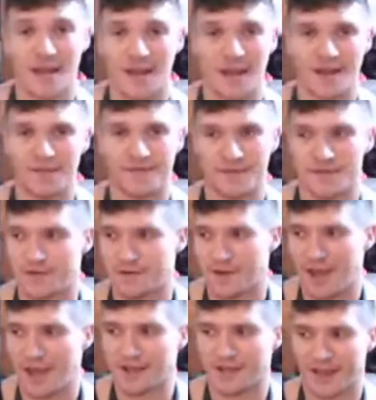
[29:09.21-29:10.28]
if you
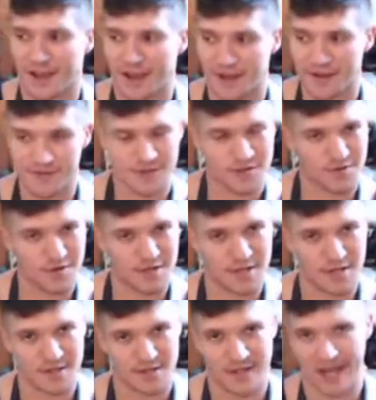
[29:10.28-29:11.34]
hate that kind of
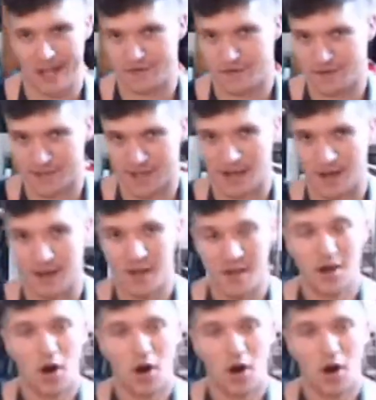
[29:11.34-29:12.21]
screeching saxophone sound,